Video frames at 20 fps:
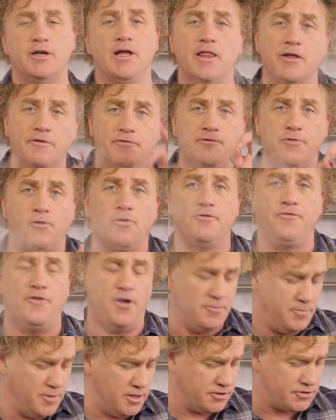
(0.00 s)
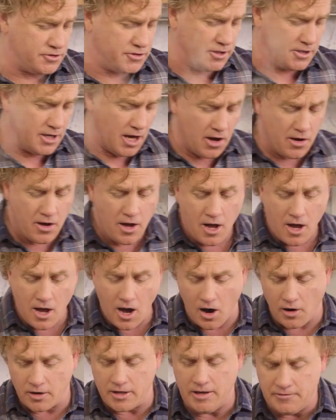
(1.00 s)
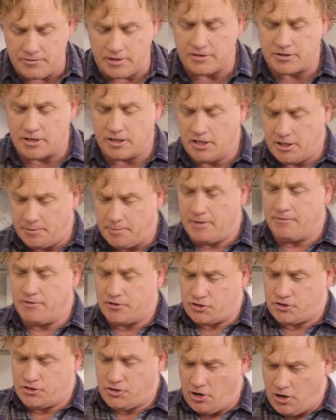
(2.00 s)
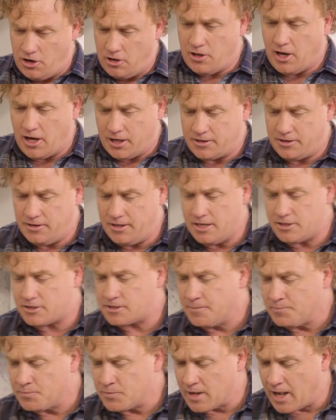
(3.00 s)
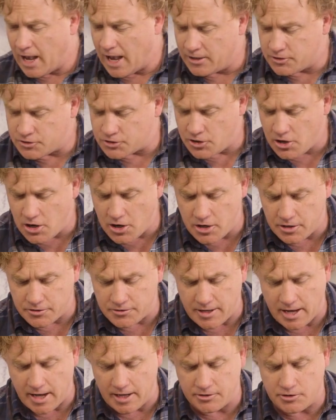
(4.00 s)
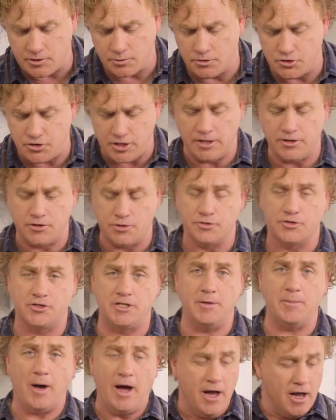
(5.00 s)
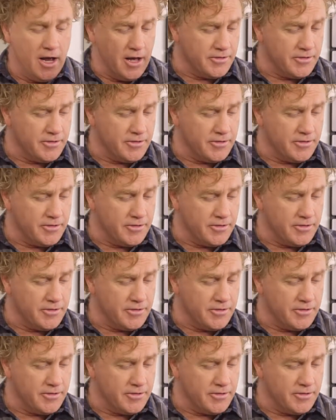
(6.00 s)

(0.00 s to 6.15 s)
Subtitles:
another 4 or 5 minutes to go. I'll give this a little bit of a stir like this and turn it down to a gentle simmer.